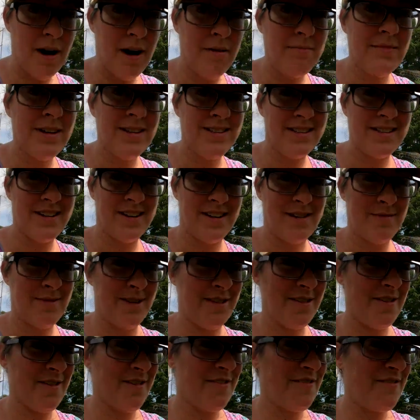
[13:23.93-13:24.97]
balm is gonna
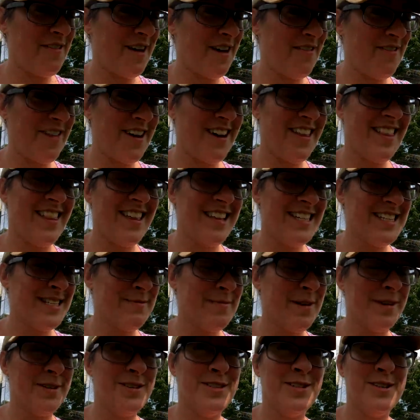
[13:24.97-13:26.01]
be their favorite. This
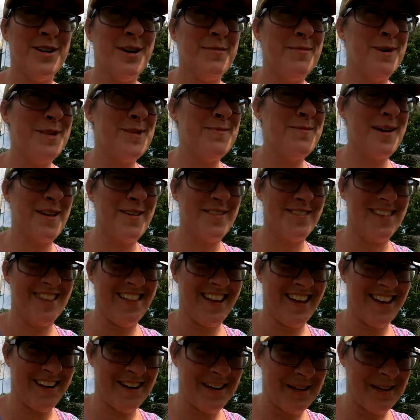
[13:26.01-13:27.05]
smells so much better than the